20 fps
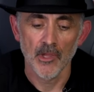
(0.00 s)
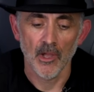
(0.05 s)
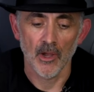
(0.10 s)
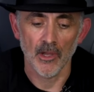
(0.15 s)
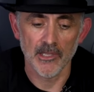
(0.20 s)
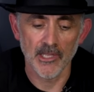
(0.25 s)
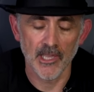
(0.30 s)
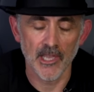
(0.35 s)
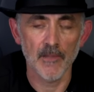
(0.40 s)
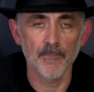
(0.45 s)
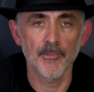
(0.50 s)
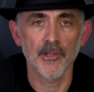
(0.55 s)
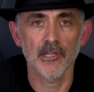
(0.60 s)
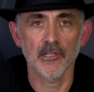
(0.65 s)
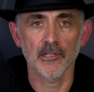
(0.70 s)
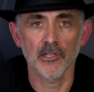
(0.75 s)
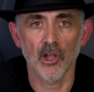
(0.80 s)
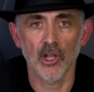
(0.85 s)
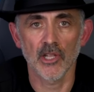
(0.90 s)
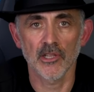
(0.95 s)
I keep it
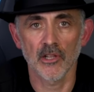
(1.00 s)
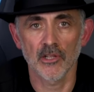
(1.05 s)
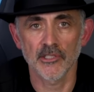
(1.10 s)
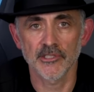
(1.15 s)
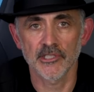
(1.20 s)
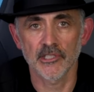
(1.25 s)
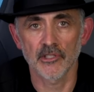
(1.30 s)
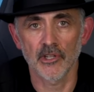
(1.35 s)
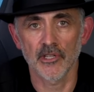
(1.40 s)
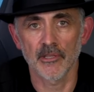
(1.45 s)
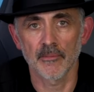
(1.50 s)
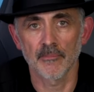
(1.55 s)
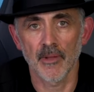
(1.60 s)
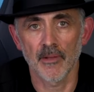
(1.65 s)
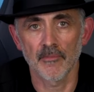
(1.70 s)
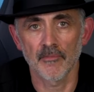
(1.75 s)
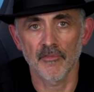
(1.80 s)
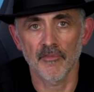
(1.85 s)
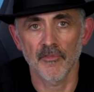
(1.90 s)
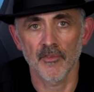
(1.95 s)
at nine ninety-nine a
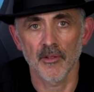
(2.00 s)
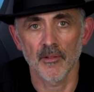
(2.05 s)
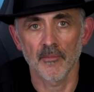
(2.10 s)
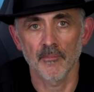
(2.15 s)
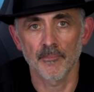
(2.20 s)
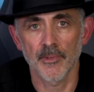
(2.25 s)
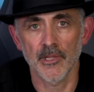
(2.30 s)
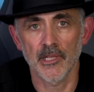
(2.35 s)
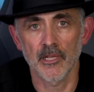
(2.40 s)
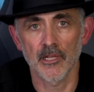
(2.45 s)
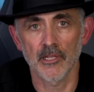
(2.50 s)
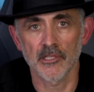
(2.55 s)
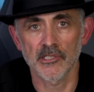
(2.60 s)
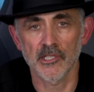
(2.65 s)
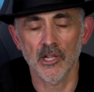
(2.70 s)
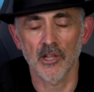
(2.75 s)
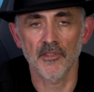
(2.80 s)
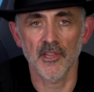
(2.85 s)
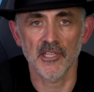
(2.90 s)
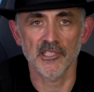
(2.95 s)
month
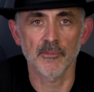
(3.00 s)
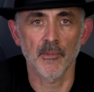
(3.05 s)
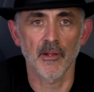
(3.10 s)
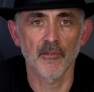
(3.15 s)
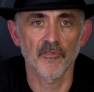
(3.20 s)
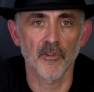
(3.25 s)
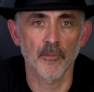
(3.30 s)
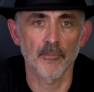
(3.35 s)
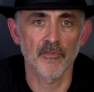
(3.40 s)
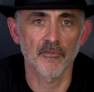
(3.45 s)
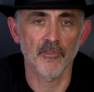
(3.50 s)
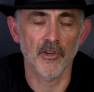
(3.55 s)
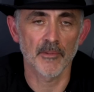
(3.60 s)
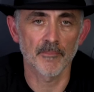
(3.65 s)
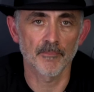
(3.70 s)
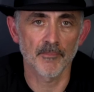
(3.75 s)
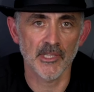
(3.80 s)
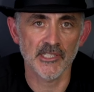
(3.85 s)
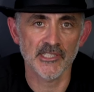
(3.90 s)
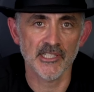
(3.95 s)
because, like this month, I've been very
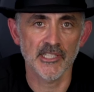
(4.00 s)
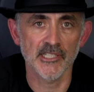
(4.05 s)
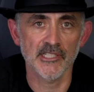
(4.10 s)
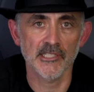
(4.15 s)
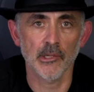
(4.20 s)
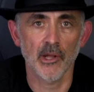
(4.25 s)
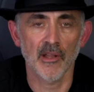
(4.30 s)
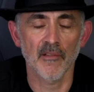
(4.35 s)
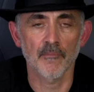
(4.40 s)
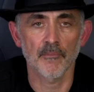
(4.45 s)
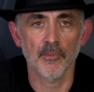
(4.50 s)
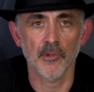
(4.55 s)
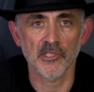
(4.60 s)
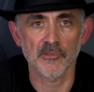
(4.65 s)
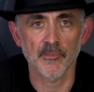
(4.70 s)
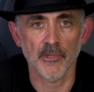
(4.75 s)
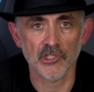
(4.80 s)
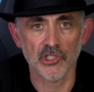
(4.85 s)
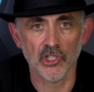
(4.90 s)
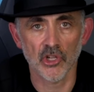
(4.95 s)
busy, so I haven't put
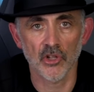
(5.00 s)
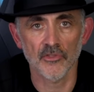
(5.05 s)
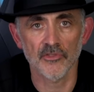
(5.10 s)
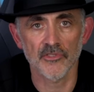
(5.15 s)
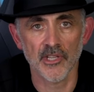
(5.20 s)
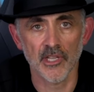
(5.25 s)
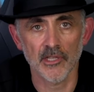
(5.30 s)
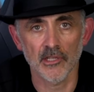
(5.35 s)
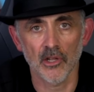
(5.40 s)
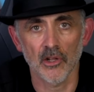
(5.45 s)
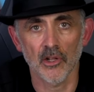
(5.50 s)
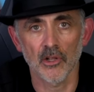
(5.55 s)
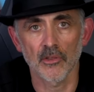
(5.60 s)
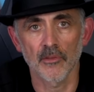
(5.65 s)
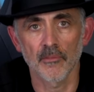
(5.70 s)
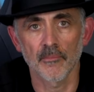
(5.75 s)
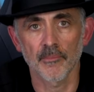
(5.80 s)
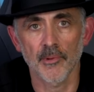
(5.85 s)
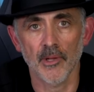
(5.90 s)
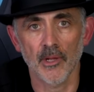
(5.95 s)
as much content
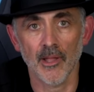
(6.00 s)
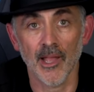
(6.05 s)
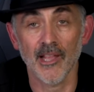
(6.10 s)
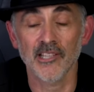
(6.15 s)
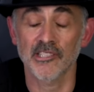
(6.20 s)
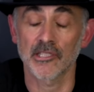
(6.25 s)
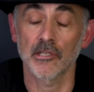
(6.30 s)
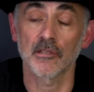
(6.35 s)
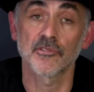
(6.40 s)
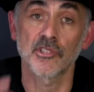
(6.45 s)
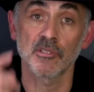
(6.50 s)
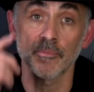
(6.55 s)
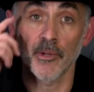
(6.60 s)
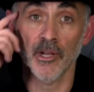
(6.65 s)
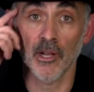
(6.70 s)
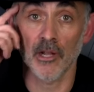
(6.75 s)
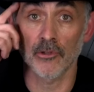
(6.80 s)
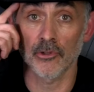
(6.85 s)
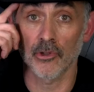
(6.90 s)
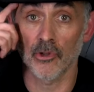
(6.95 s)
on. But actually, I've just
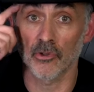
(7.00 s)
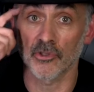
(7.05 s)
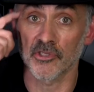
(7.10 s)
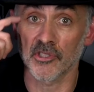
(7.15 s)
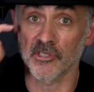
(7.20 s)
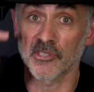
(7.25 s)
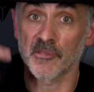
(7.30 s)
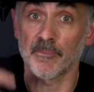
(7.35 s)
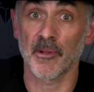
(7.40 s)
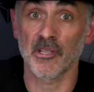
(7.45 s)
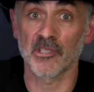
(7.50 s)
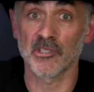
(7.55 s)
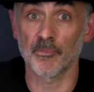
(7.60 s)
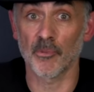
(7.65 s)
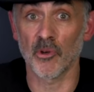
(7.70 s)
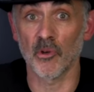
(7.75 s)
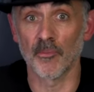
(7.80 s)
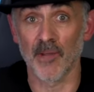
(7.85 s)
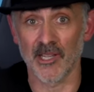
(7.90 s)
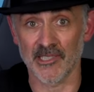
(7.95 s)
put a whole course on Sponge
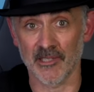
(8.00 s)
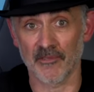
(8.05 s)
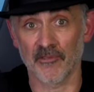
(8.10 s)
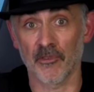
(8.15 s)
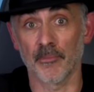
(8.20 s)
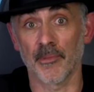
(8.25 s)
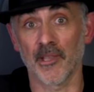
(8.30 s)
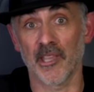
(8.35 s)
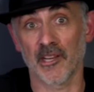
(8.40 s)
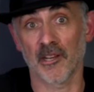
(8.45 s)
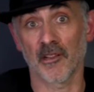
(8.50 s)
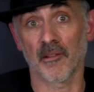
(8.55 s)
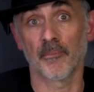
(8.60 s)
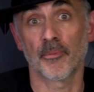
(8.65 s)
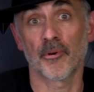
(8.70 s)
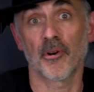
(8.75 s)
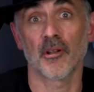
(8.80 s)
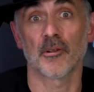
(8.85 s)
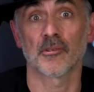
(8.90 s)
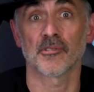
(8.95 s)
Ball Magic from beginner to
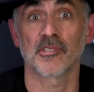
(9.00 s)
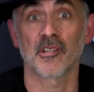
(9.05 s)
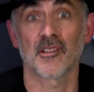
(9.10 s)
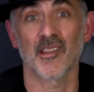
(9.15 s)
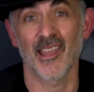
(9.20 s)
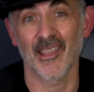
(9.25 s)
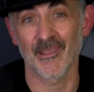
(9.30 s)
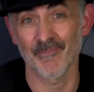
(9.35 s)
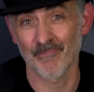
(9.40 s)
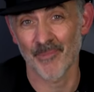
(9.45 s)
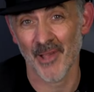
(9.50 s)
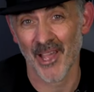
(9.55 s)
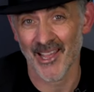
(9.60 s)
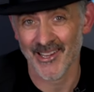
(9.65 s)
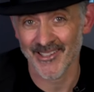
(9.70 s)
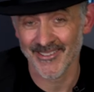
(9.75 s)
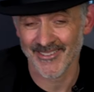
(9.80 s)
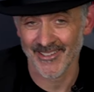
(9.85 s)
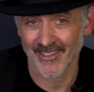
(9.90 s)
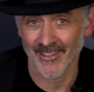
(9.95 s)
pro, so that ain't
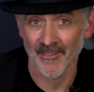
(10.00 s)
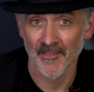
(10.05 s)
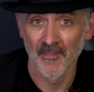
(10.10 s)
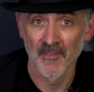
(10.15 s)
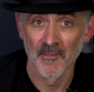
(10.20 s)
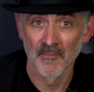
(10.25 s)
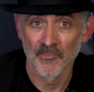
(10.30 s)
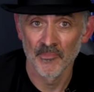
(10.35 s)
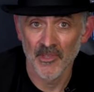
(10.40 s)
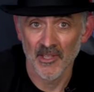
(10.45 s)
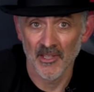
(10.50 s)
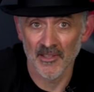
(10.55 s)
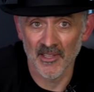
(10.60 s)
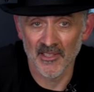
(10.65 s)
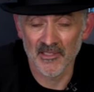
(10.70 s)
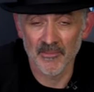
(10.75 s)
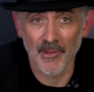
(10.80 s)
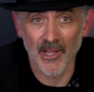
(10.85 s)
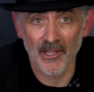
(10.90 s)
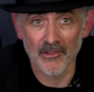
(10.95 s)
bad, is it? And
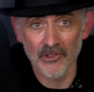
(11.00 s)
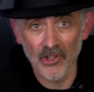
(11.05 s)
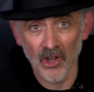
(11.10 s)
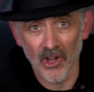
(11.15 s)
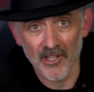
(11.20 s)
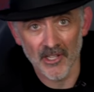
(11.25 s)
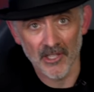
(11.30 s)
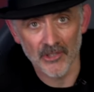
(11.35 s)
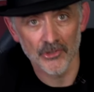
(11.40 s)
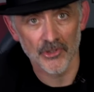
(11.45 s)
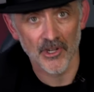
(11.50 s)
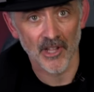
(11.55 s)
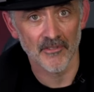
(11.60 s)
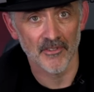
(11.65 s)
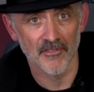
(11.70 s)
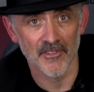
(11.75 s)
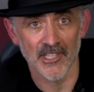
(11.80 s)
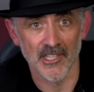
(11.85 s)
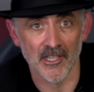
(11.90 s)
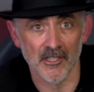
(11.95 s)
there's about nine hundred
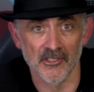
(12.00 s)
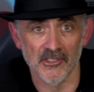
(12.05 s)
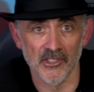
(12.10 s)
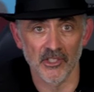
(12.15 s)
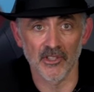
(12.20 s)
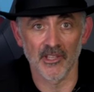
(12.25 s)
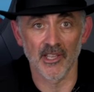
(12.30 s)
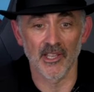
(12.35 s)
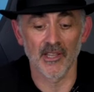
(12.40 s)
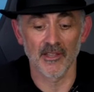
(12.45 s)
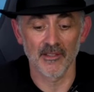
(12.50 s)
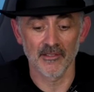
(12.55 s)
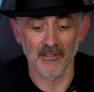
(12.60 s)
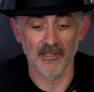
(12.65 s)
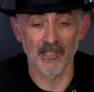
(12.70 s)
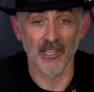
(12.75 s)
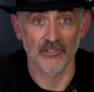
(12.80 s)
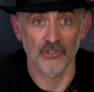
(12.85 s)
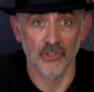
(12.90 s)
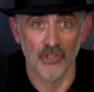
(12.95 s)
other videos on there,
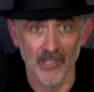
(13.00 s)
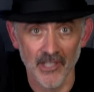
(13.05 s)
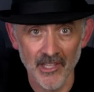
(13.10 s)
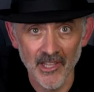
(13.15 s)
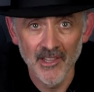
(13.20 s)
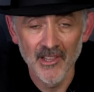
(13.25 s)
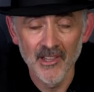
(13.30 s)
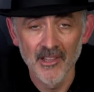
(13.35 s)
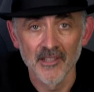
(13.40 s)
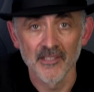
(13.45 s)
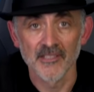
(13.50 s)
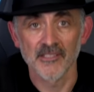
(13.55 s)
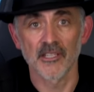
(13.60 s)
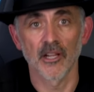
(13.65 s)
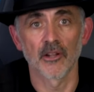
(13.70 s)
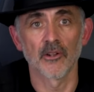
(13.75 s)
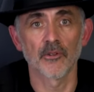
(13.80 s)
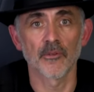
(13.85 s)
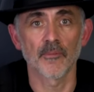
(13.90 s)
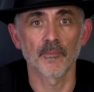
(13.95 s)
literally.
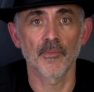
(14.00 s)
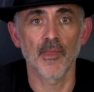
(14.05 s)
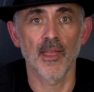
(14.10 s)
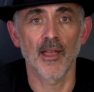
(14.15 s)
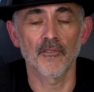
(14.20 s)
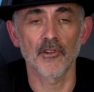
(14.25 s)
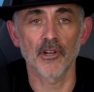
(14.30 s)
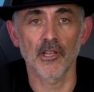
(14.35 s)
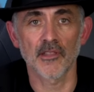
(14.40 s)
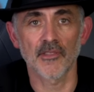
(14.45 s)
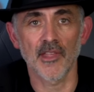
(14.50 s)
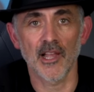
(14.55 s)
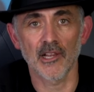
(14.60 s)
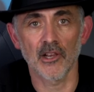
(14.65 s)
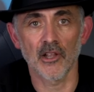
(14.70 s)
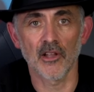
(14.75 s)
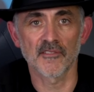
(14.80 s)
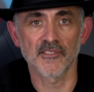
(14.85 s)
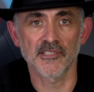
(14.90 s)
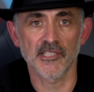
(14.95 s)
So have a look at that.
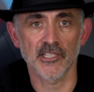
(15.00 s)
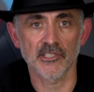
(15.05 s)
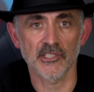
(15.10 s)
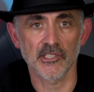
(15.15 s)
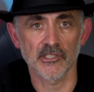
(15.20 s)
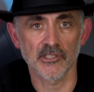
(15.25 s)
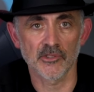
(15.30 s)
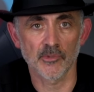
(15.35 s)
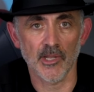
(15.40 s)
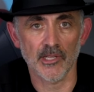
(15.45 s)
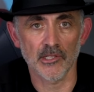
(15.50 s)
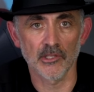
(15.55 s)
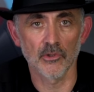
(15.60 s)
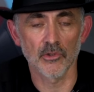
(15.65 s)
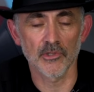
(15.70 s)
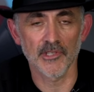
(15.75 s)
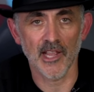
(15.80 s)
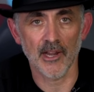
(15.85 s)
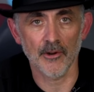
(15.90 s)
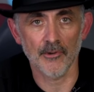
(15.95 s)
Live sessions. We had
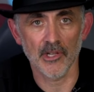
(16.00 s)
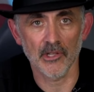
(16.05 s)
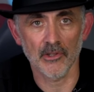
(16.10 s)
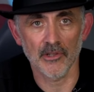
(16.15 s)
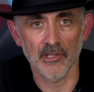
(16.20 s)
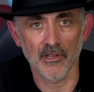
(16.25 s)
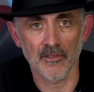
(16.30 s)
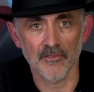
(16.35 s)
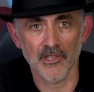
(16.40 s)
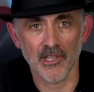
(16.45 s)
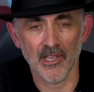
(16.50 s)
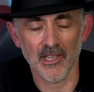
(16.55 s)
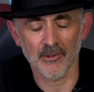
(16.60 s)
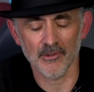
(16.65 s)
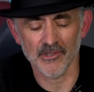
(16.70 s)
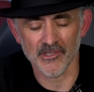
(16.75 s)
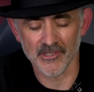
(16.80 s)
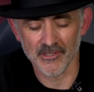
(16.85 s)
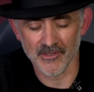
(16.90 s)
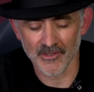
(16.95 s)
Lord Harry on the other day. It
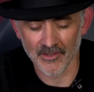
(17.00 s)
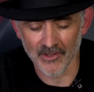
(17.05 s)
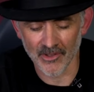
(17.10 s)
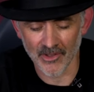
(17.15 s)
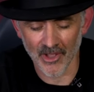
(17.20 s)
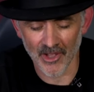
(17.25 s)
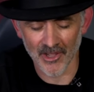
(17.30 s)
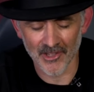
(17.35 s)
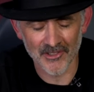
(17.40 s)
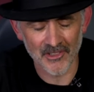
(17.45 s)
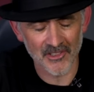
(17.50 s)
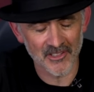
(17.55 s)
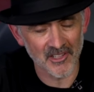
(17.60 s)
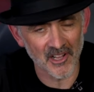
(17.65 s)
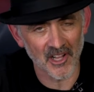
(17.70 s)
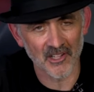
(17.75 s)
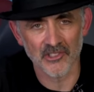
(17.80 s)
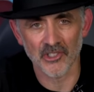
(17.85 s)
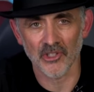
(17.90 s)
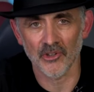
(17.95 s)
was
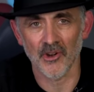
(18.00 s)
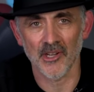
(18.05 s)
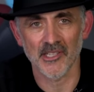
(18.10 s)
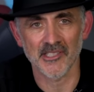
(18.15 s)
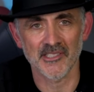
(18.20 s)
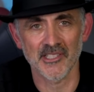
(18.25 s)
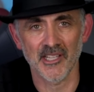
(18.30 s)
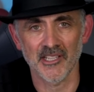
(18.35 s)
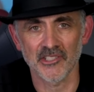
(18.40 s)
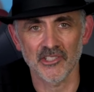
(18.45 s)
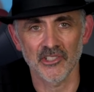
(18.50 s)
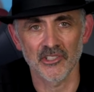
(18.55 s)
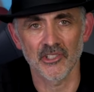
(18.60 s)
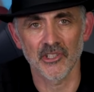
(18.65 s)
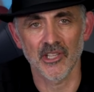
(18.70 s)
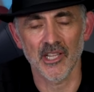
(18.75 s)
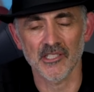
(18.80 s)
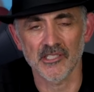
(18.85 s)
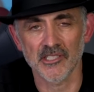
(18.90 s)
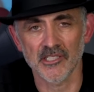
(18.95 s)
such a great session.
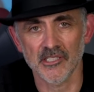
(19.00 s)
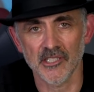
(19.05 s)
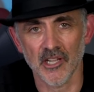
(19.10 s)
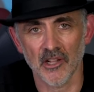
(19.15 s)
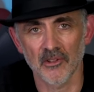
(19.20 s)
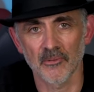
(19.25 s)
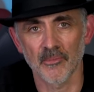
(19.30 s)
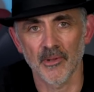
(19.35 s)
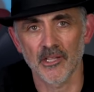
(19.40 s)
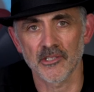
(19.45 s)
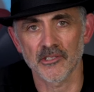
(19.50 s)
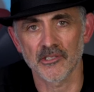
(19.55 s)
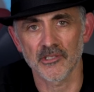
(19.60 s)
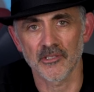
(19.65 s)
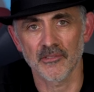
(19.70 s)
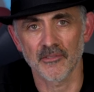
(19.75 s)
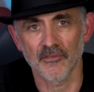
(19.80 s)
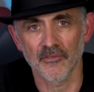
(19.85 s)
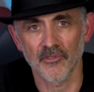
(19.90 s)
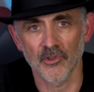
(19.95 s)
You get so much
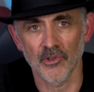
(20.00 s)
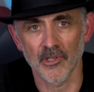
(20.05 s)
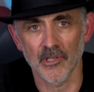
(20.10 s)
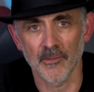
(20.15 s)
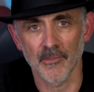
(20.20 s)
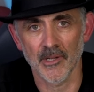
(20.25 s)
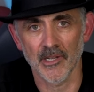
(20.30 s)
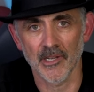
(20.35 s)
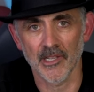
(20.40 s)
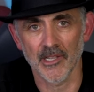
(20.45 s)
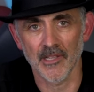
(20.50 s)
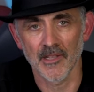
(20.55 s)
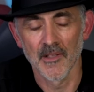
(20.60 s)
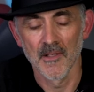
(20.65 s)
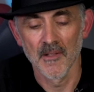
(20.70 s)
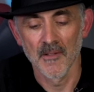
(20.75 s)
for your money.